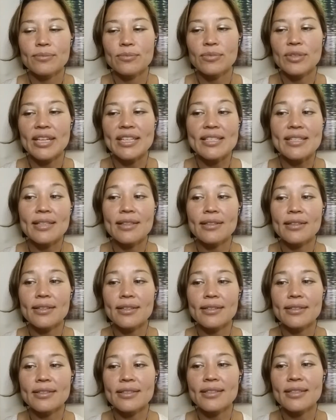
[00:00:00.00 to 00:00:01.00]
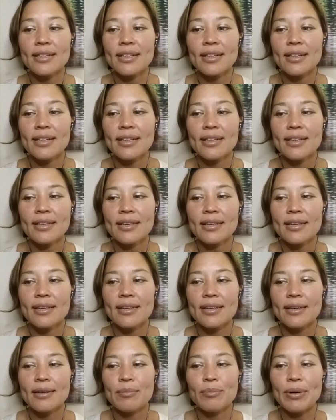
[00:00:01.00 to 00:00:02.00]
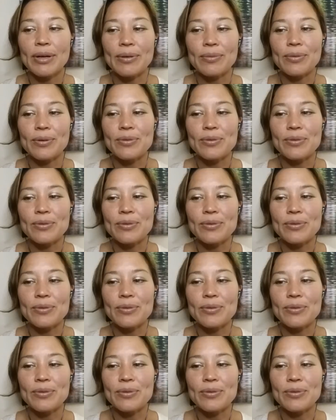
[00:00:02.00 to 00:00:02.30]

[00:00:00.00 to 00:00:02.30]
lesson learned. But